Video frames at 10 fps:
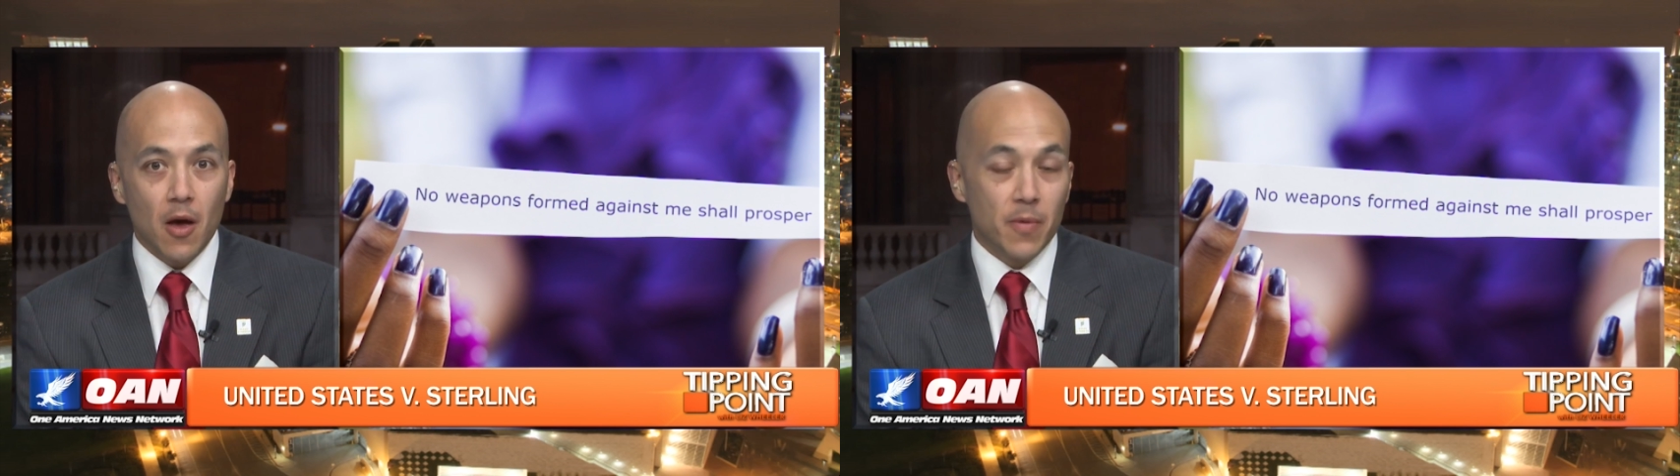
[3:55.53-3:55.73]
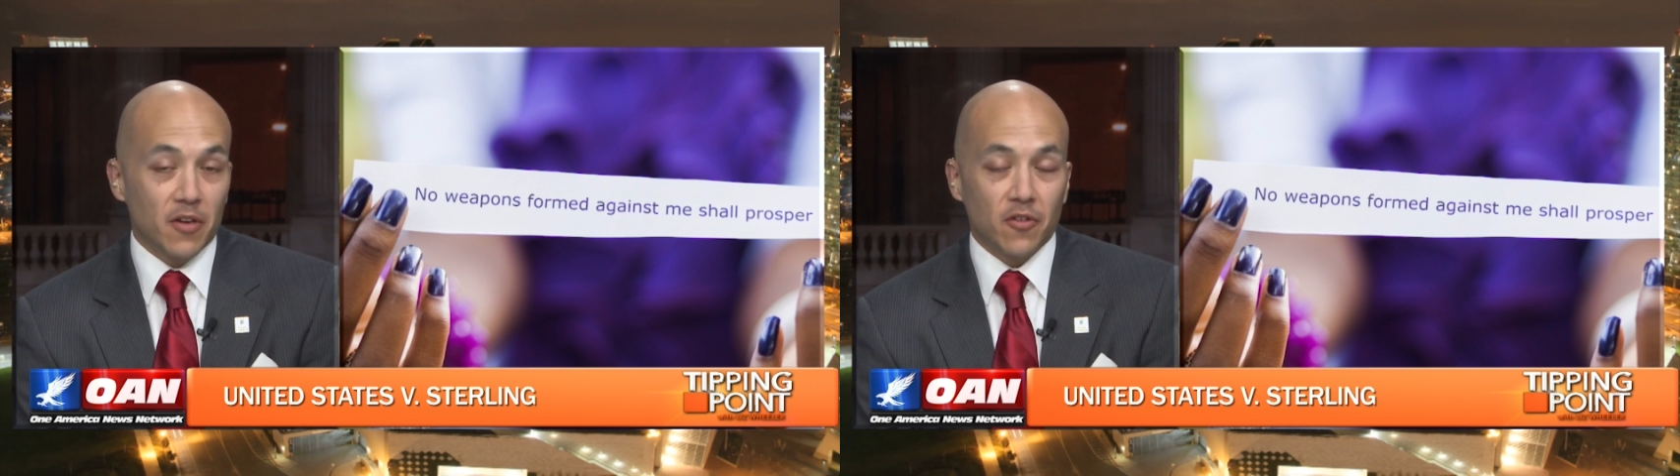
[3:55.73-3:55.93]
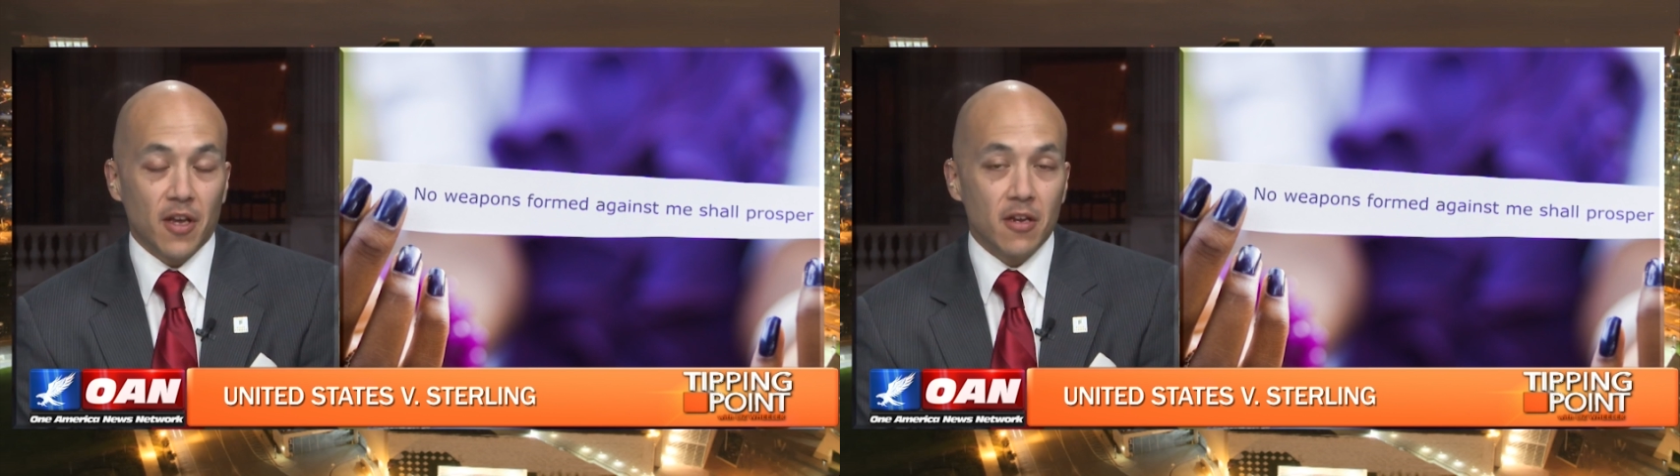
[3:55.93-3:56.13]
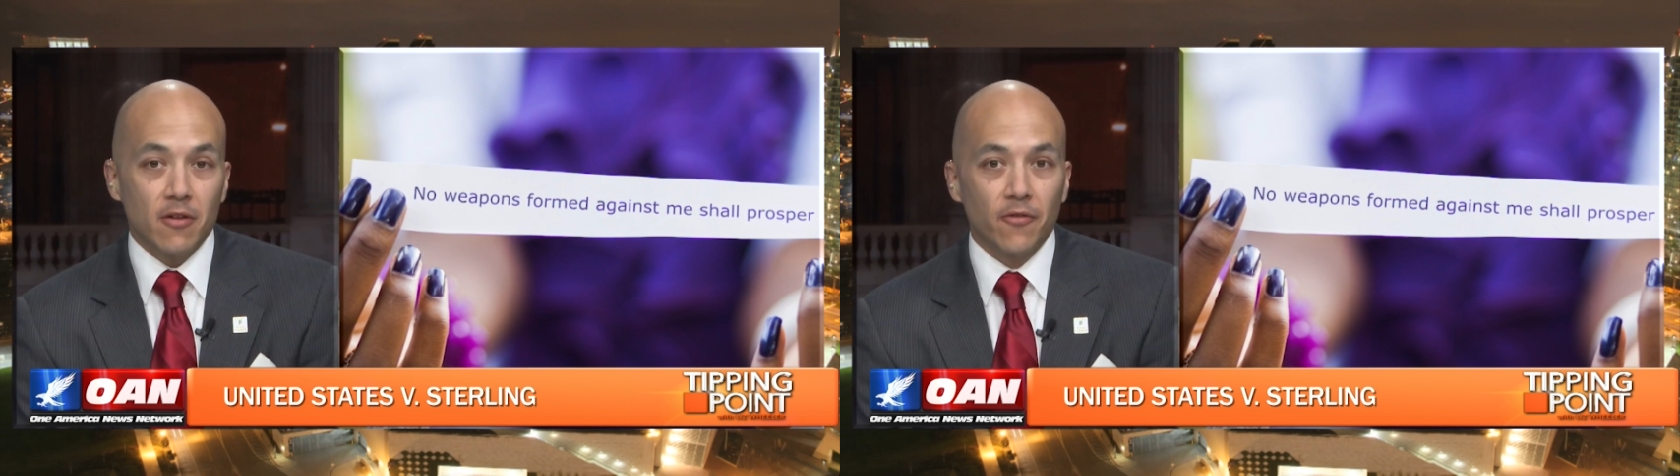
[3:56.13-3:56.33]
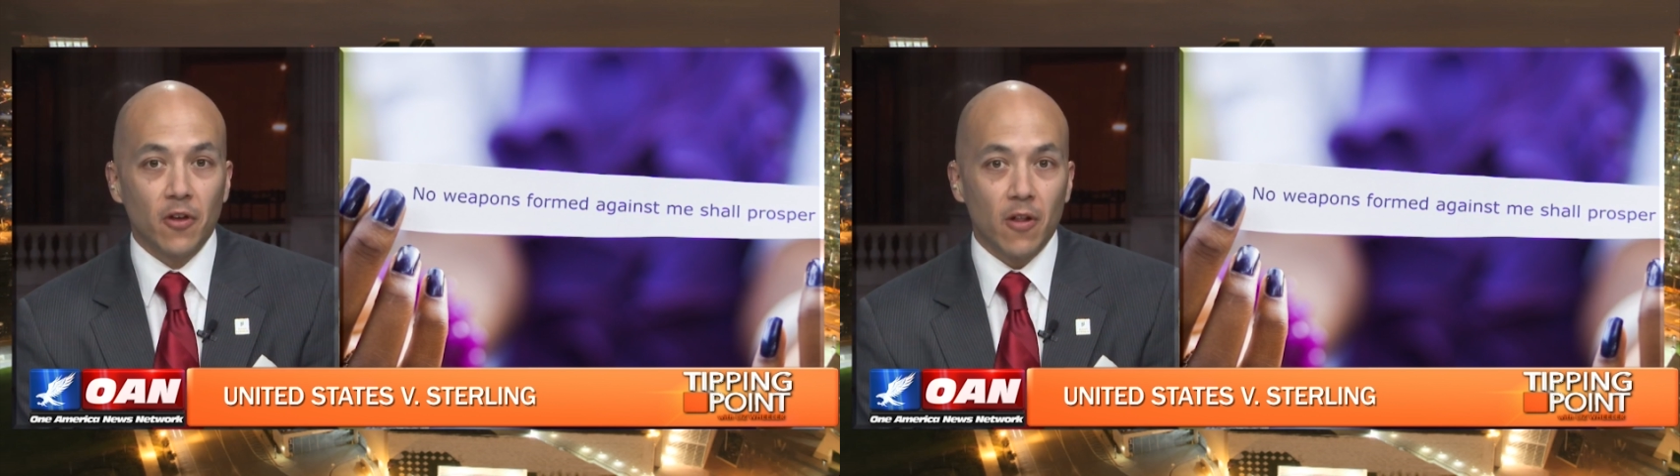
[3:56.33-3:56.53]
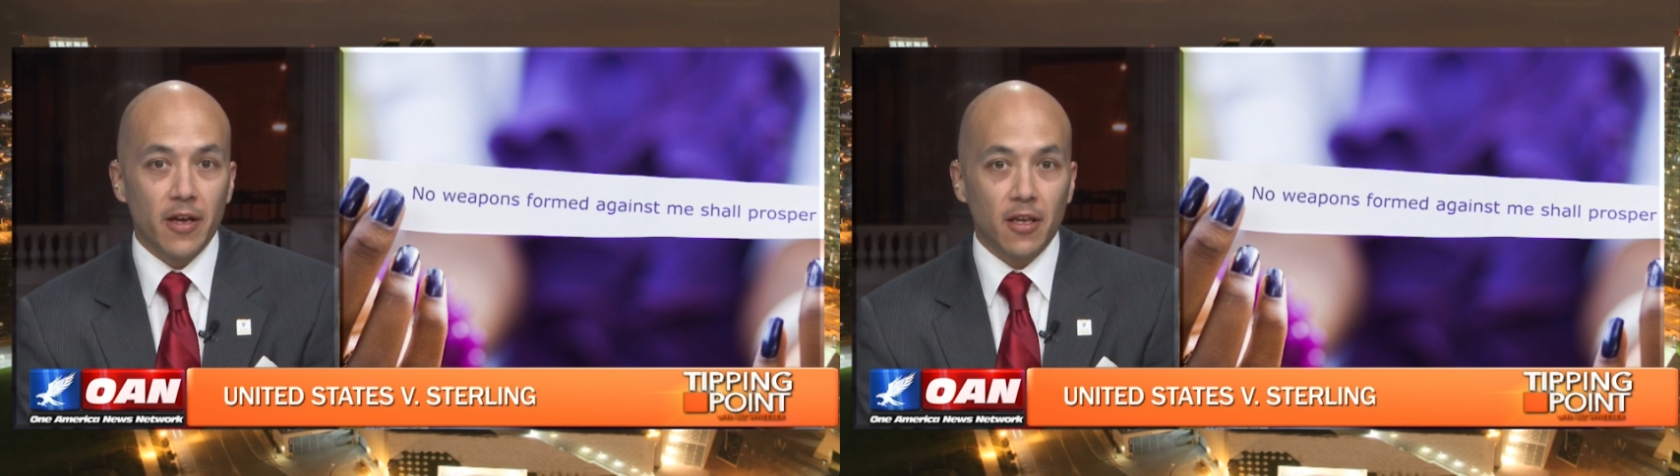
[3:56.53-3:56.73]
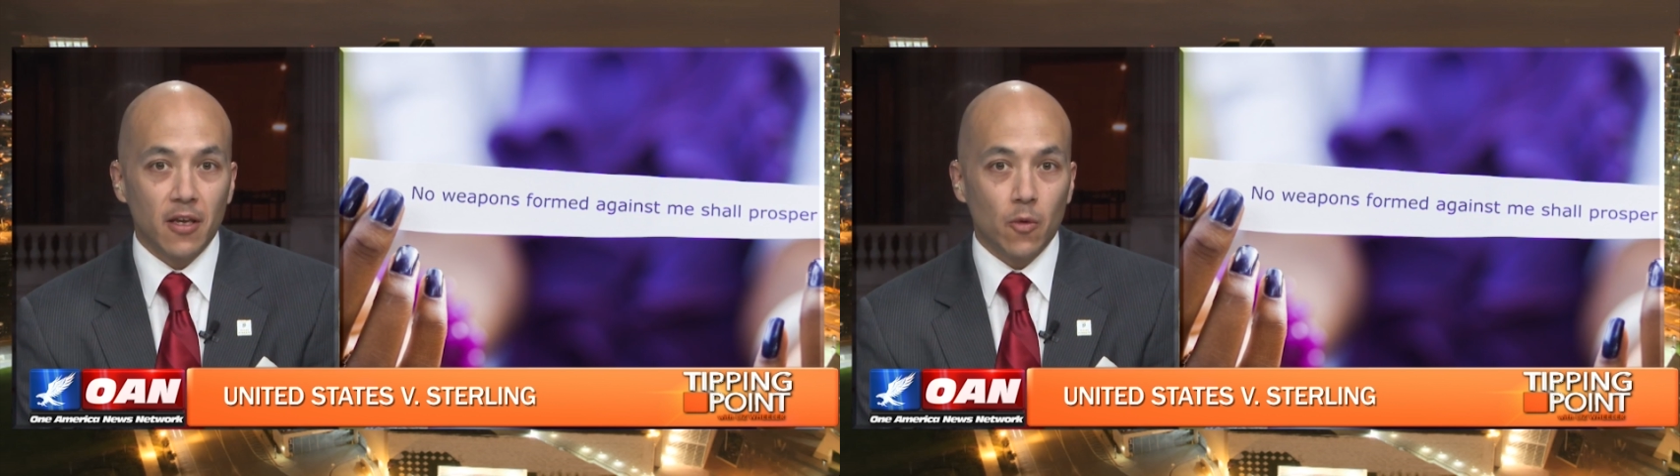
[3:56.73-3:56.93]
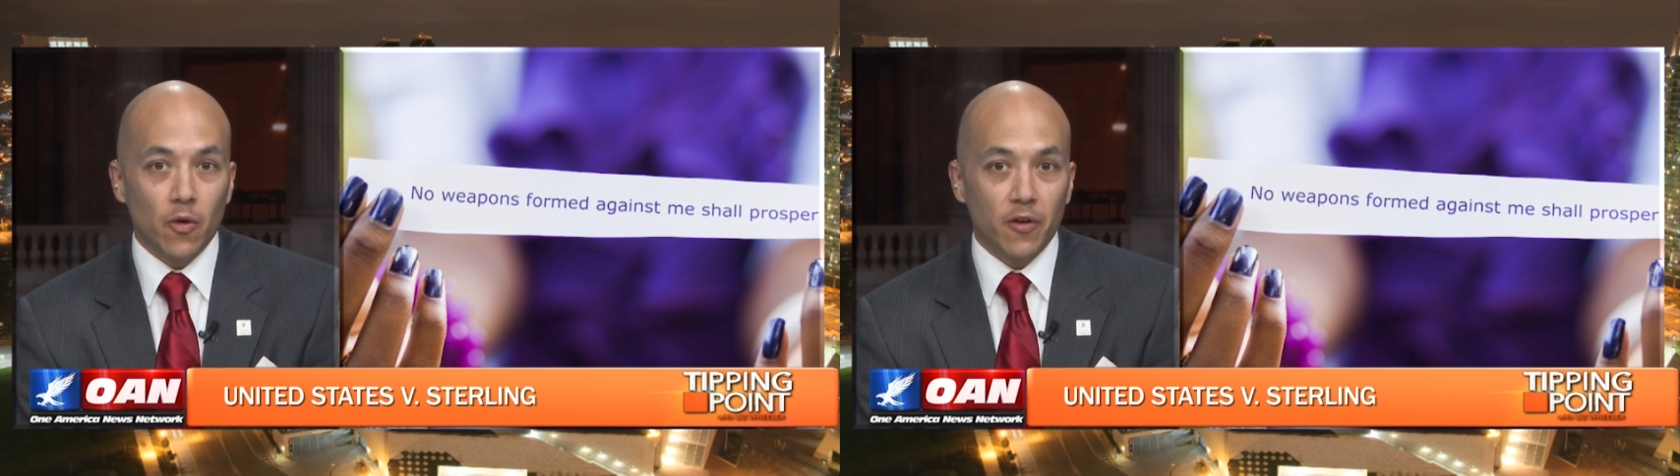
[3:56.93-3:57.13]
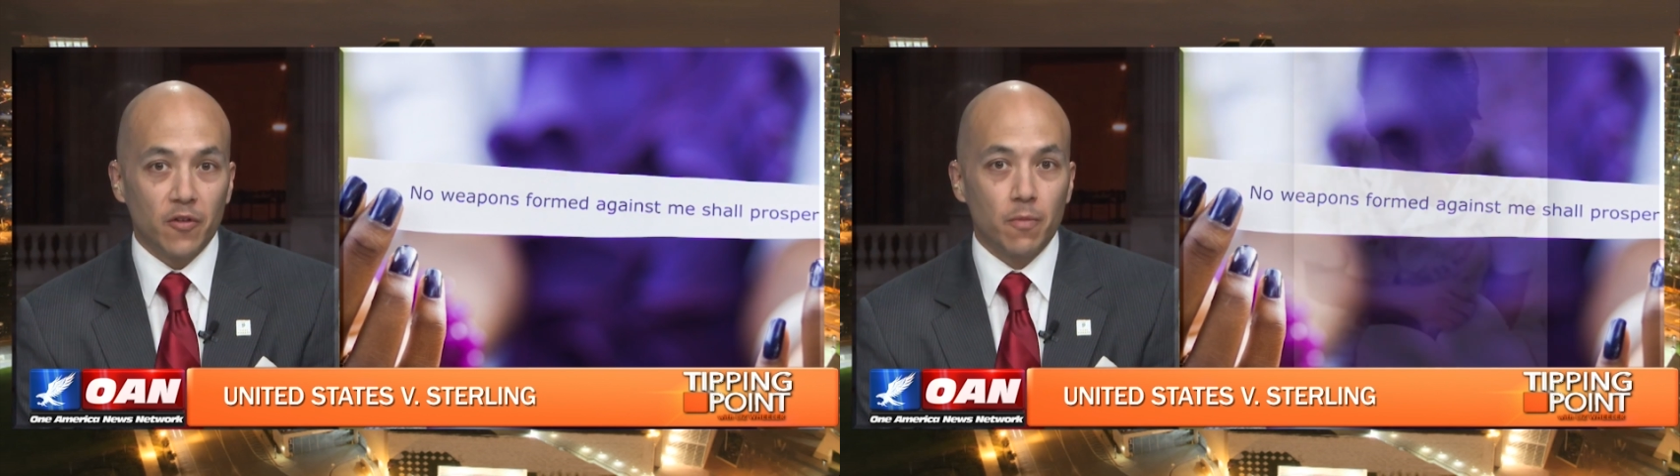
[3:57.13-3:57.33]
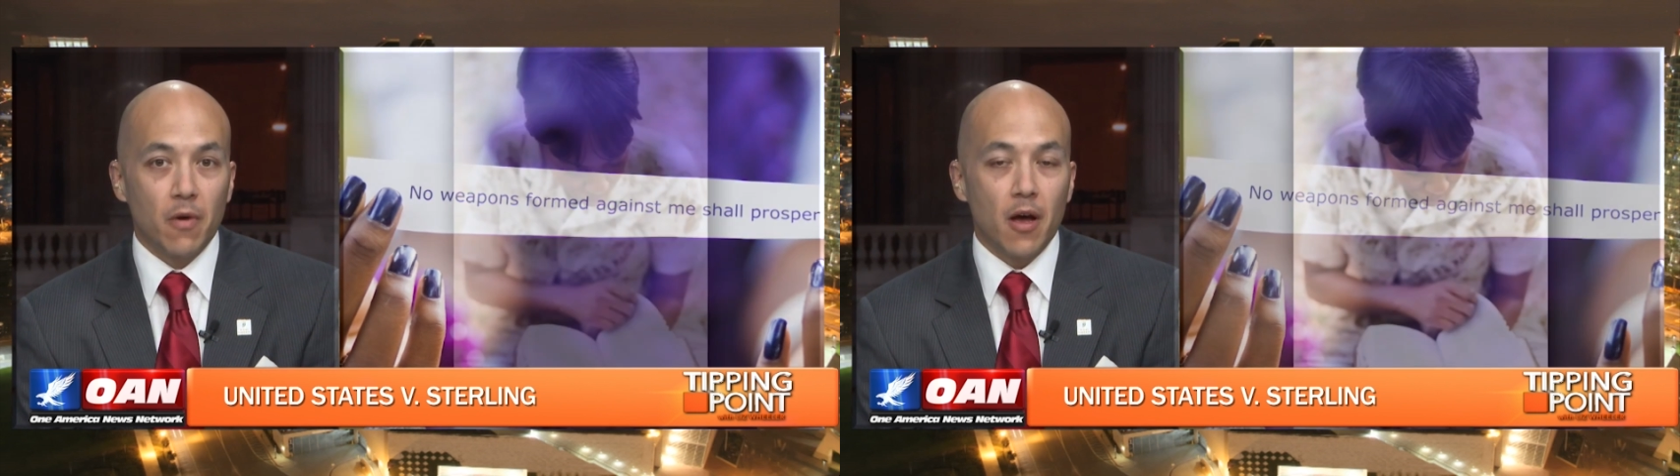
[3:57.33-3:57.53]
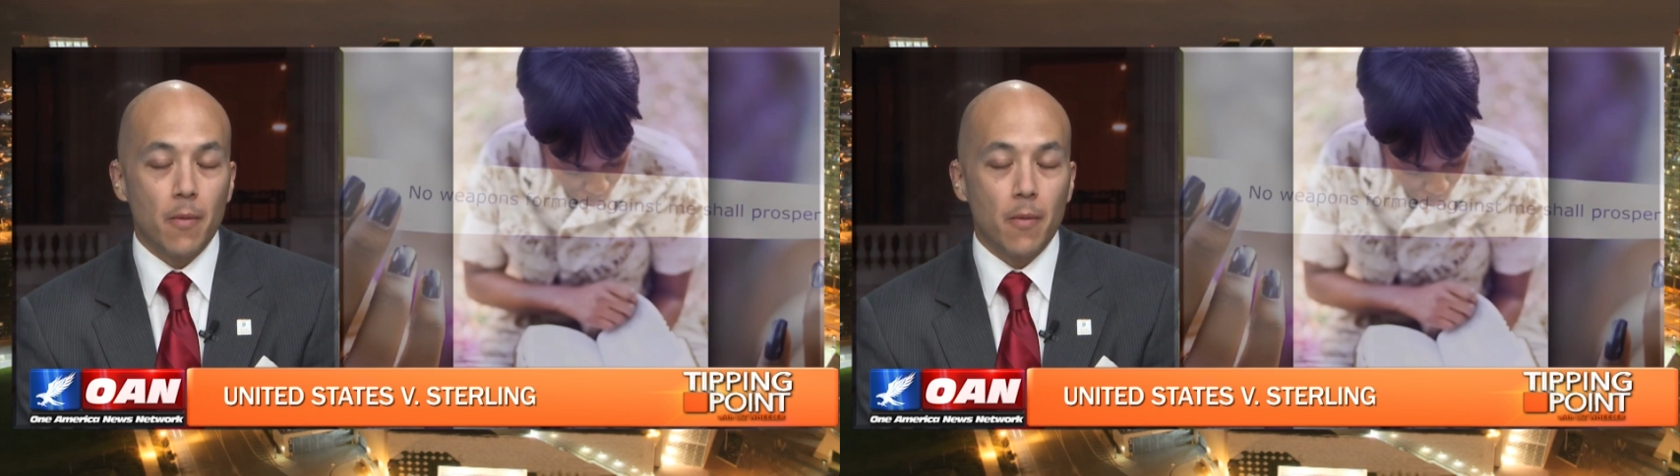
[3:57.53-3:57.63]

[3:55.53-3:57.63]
because they didn't feel like it was,